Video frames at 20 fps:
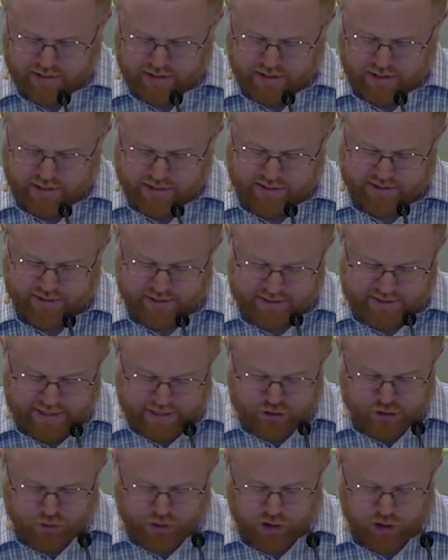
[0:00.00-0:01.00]
And since
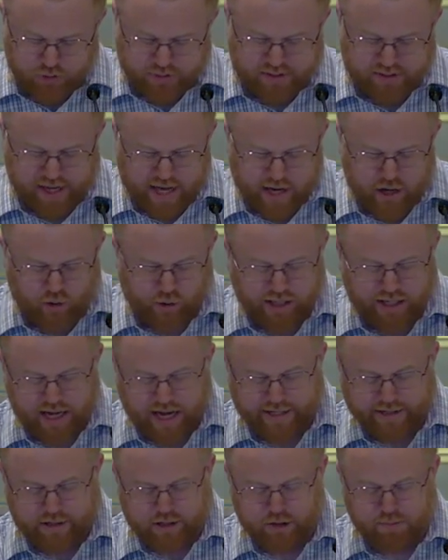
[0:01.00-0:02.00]
Israel was not only
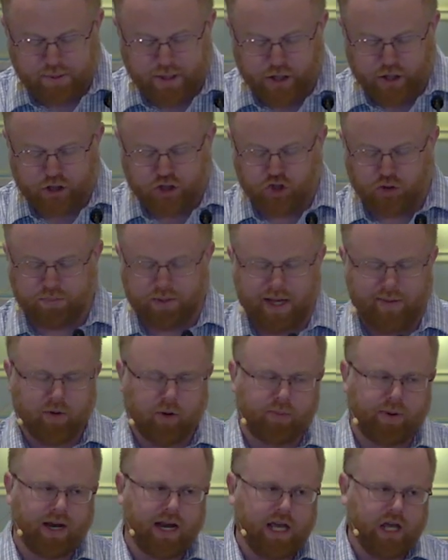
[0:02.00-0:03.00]
God's spiritual people,
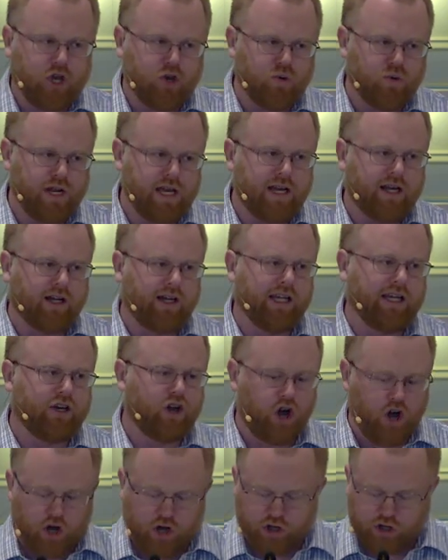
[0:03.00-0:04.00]
but a uniquely
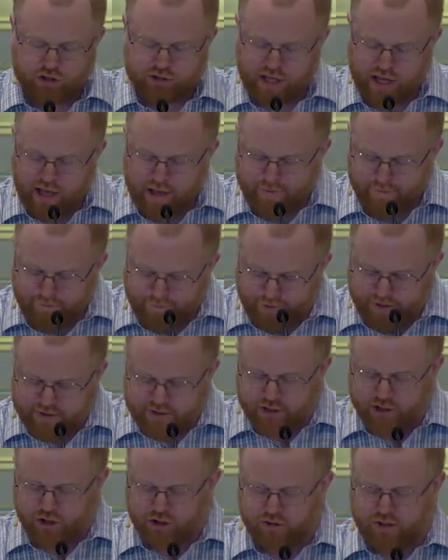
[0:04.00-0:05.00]
called
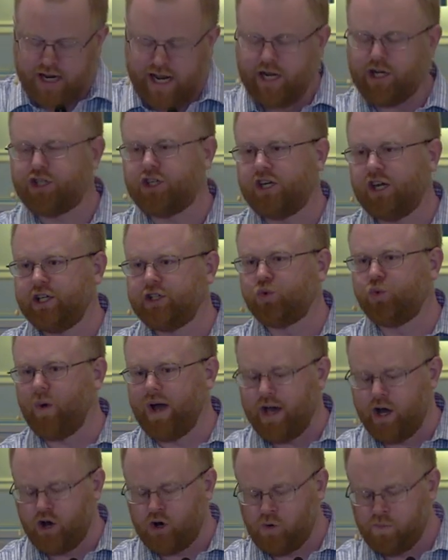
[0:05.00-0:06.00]
physical nation as
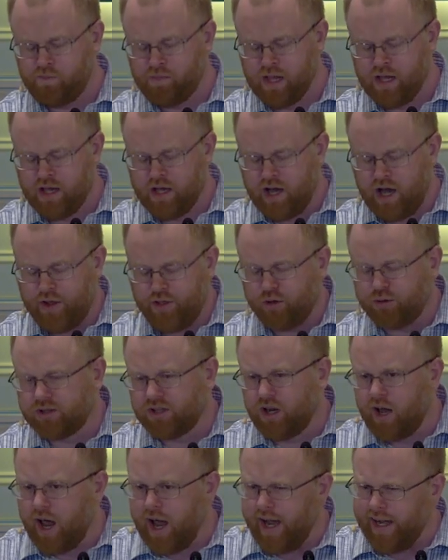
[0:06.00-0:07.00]
well, uh, those
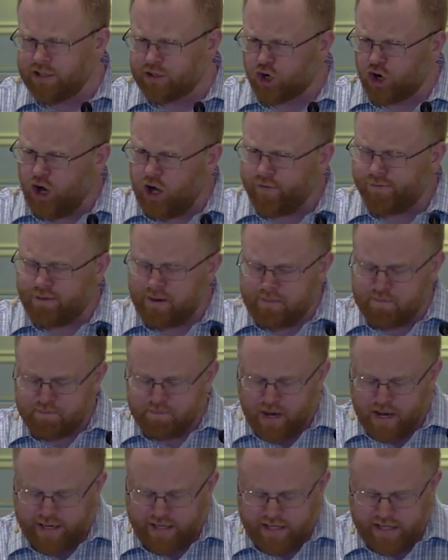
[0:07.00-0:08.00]
lines are often
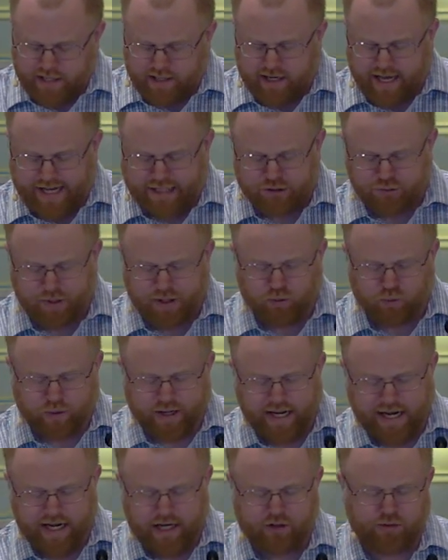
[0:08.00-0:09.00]
muddied as we
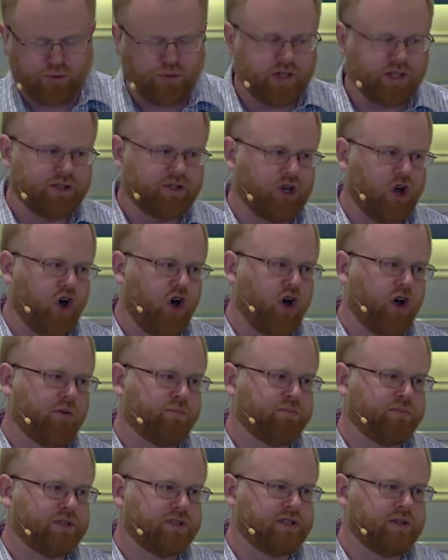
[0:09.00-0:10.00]
read through the
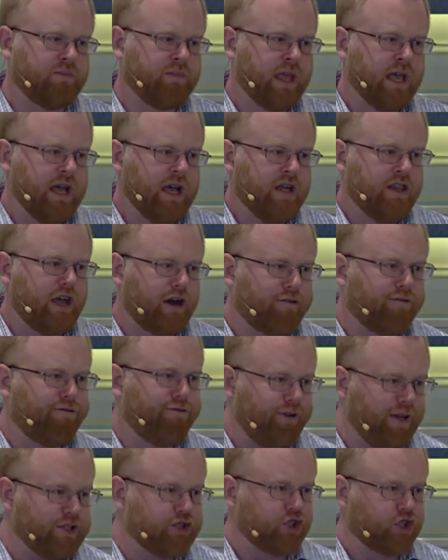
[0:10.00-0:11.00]
Psalms. Their
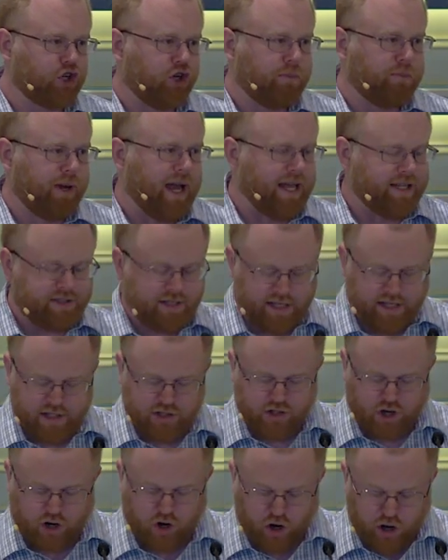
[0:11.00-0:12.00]
physical blessings
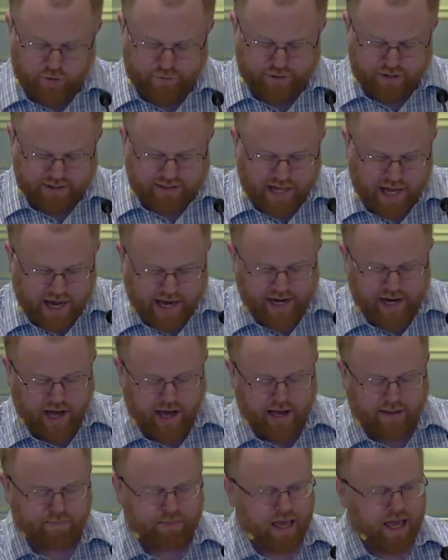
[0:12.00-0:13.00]
are often tied
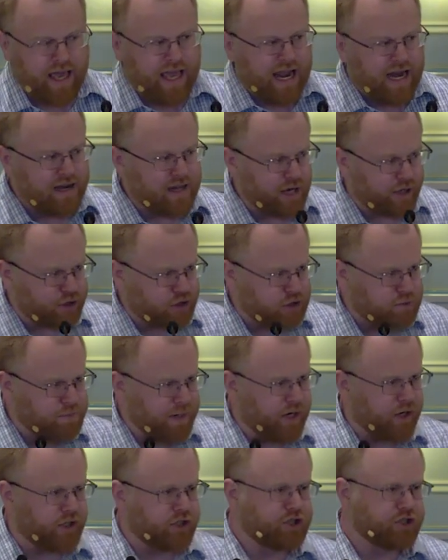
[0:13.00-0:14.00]
up in their
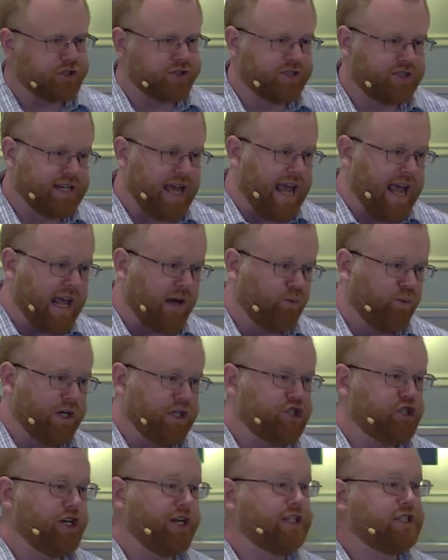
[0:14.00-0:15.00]
spiritual state, and we
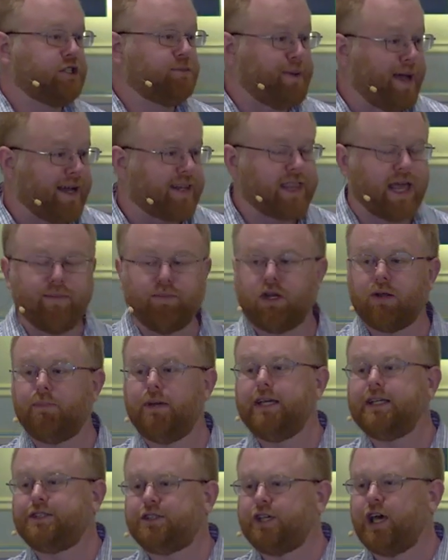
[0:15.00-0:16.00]
should expect them to
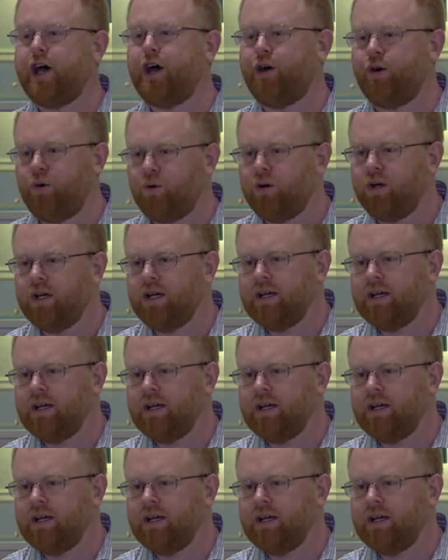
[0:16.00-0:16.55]
be so.